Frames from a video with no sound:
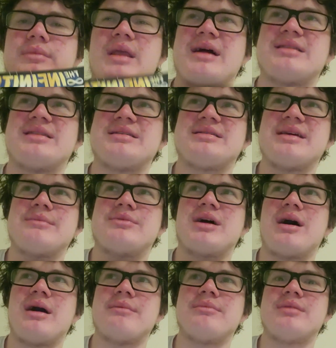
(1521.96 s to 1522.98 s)
at the same
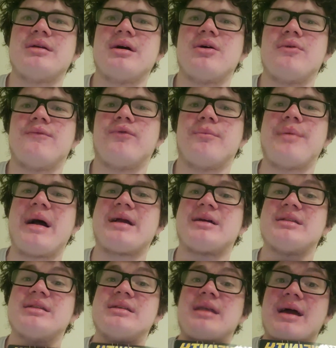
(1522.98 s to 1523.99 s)
time, though, for
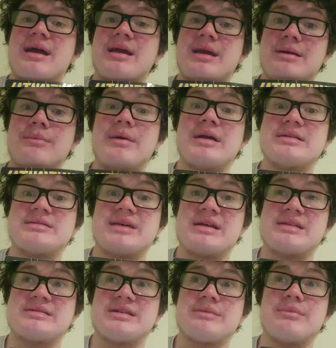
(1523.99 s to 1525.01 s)
back in the day, it made
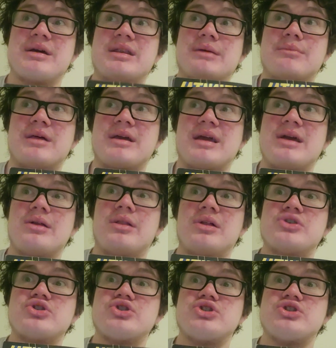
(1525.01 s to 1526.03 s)
sense, and it made him, like, a
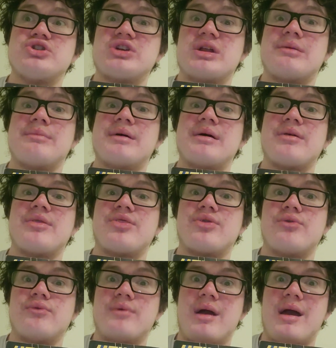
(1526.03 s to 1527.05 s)
legitimate
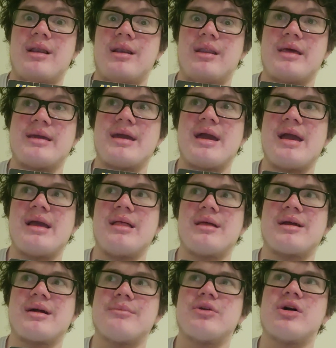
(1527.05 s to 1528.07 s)
threat. Like, hey,
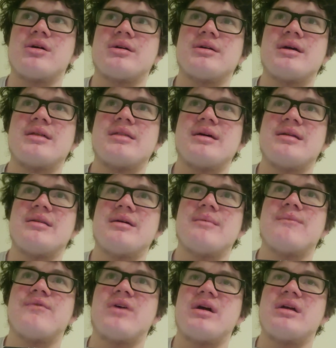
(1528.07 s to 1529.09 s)
like, I'm not... And then
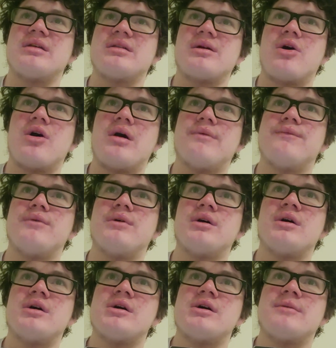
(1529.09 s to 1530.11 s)
him fighting off
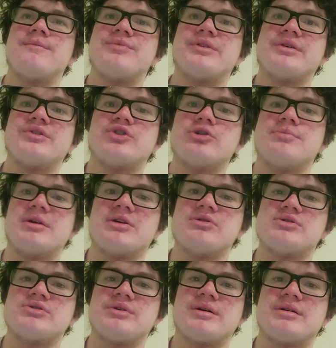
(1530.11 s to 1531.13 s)
the
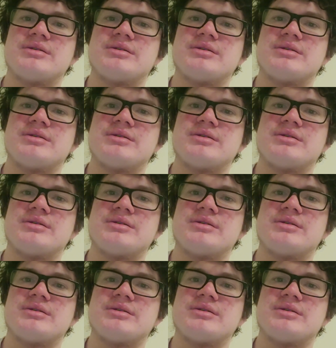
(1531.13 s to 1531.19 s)
superheroes